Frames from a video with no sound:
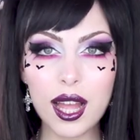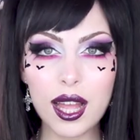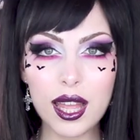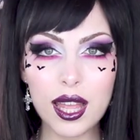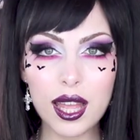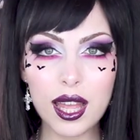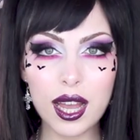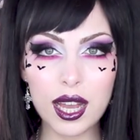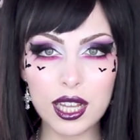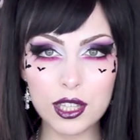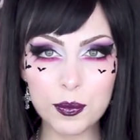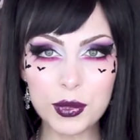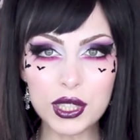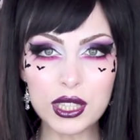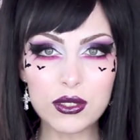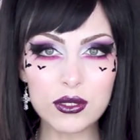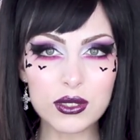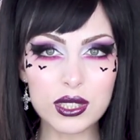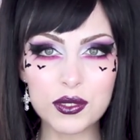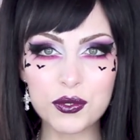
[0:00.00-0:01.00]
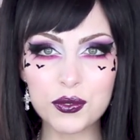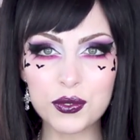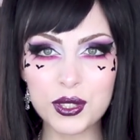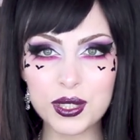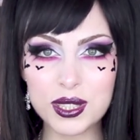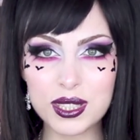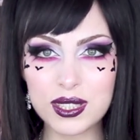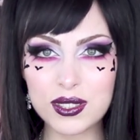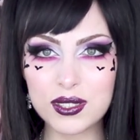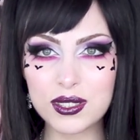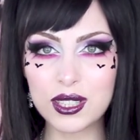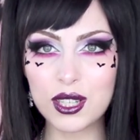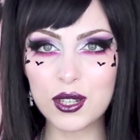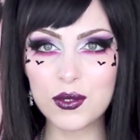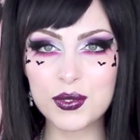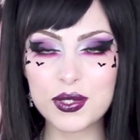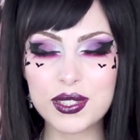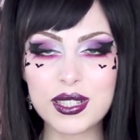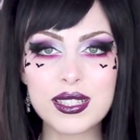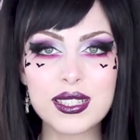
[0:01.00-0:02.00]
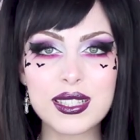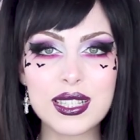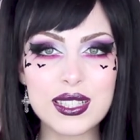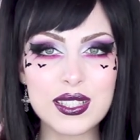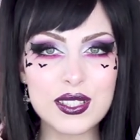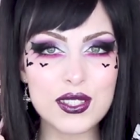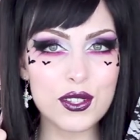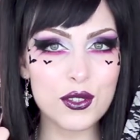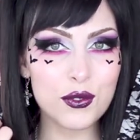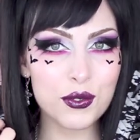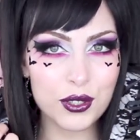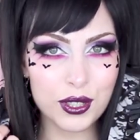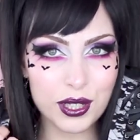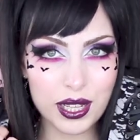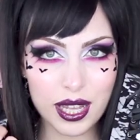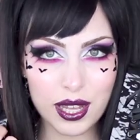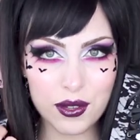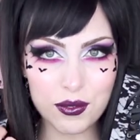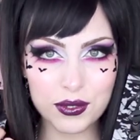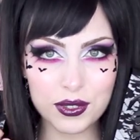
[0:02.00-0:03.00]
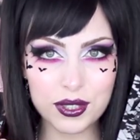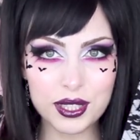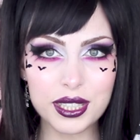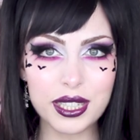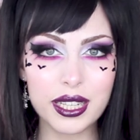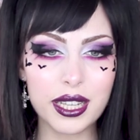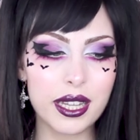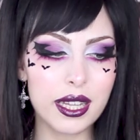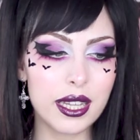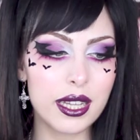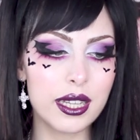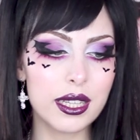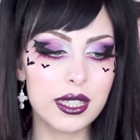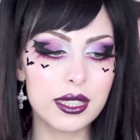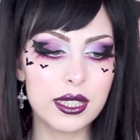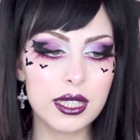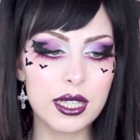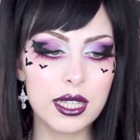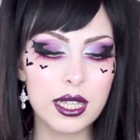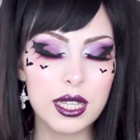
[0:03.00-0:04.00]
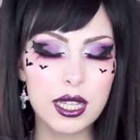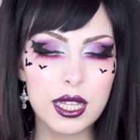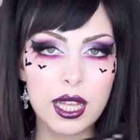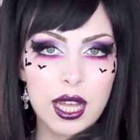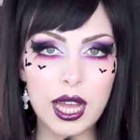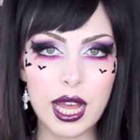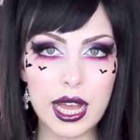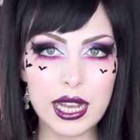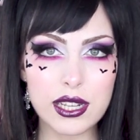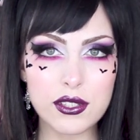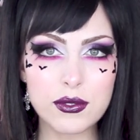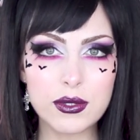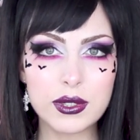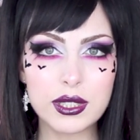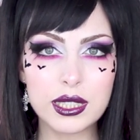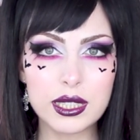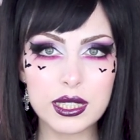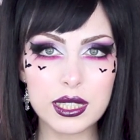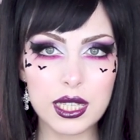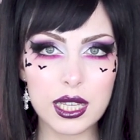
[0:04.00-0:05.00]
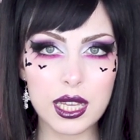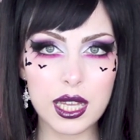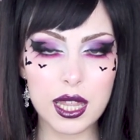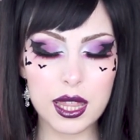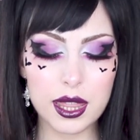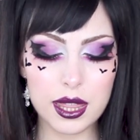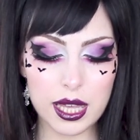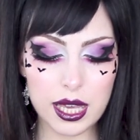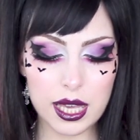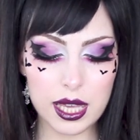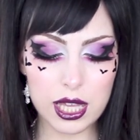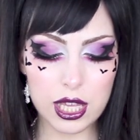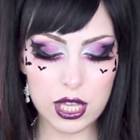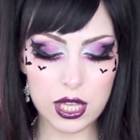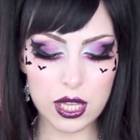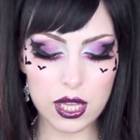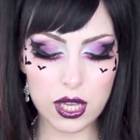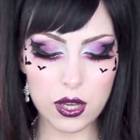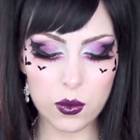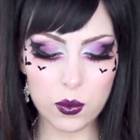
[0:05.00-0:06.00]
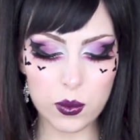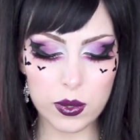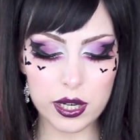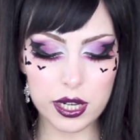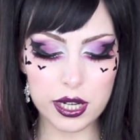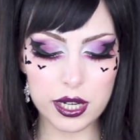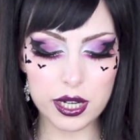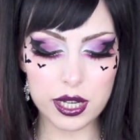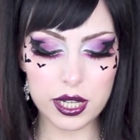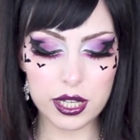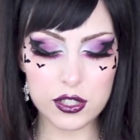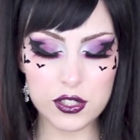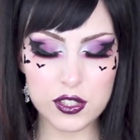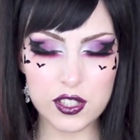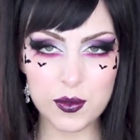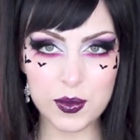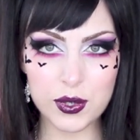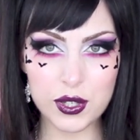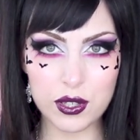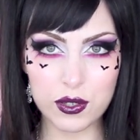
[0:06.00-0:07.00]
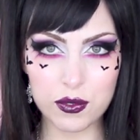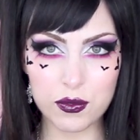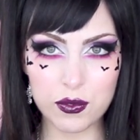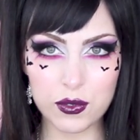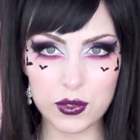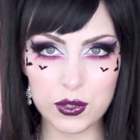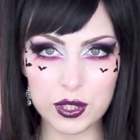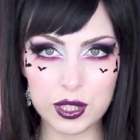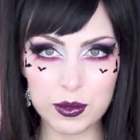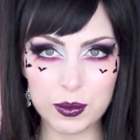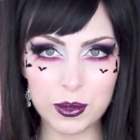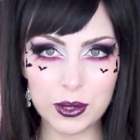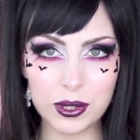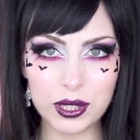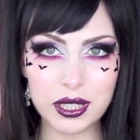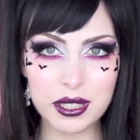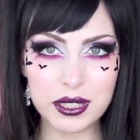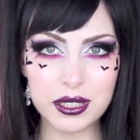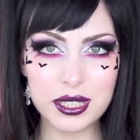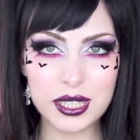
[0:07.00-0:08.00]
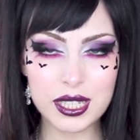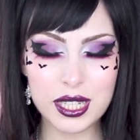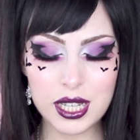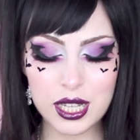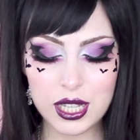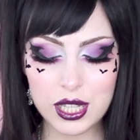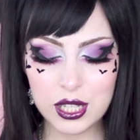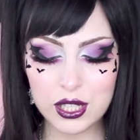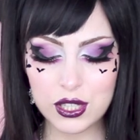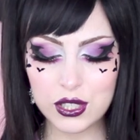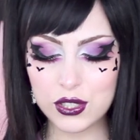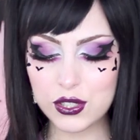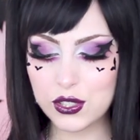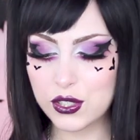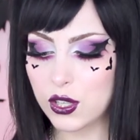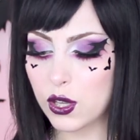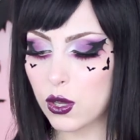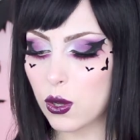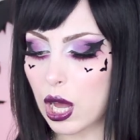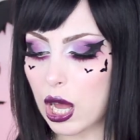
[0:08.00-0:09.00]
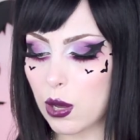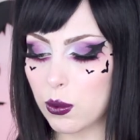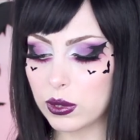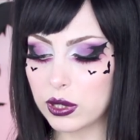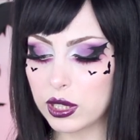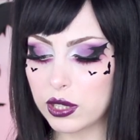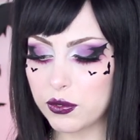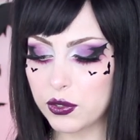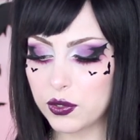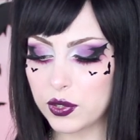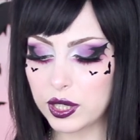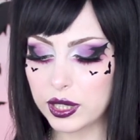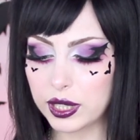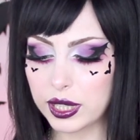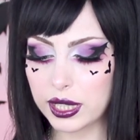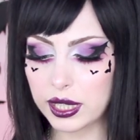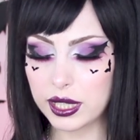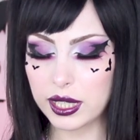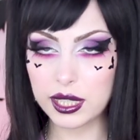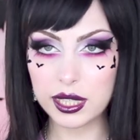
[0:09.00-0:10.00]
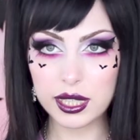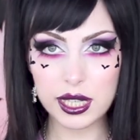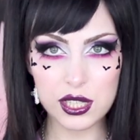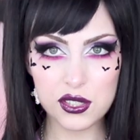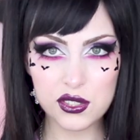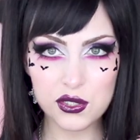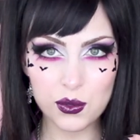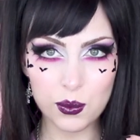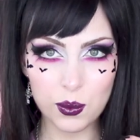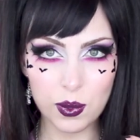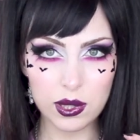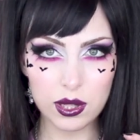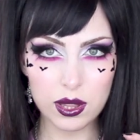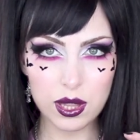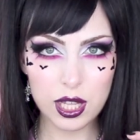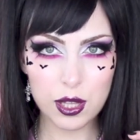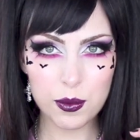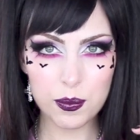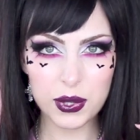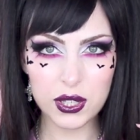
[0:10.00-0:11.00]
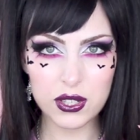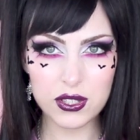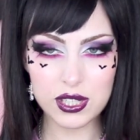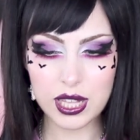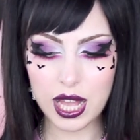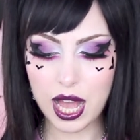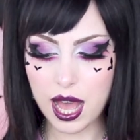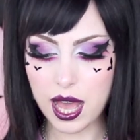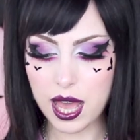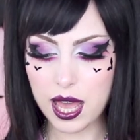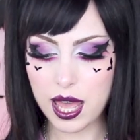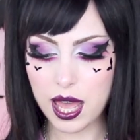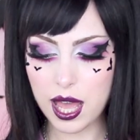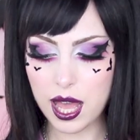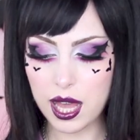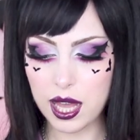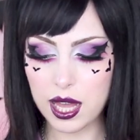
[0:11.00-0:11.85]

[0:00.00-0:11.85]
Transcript: I have been looking for these gloves since forever, and actually they were super affordable here, so I will leave you the link in case you want them, because I